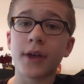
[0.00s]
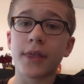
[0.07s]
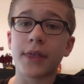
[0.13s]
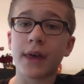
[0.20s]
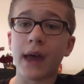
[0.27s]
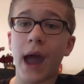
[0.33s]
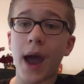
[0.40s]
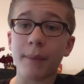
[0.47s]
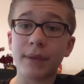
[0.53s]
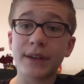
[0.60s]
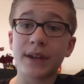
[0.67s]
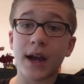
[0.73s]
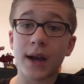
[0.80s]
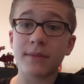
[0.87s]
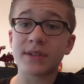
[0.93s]
the happy
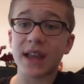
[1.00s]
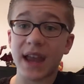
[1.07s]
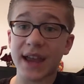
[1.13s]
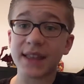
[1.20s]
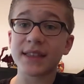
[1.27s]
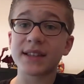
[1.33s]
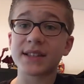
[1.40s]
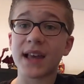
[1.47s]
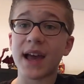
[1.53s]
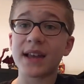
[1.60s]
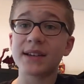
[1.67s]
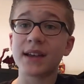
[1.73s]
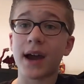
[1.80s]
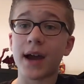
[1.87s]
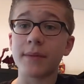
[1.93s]
times and the
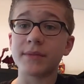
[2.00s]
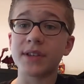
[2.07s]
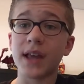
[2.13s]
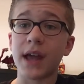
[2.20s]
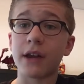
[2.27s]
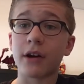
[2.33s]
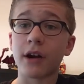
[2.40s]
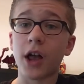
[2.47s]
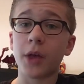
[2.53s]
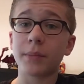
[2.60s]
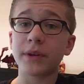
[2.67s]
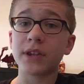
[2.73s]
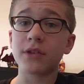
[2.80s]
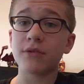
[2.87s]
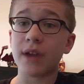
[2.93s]
sad times and are
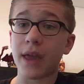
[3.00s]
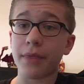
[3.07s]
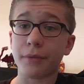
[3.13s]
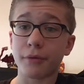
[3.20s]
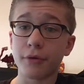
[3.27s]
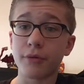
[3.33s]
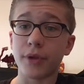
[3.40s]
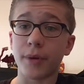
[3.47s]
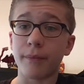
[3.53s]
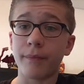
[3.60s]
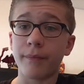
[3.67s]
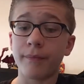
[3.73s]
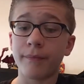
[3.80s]
helping you get through them.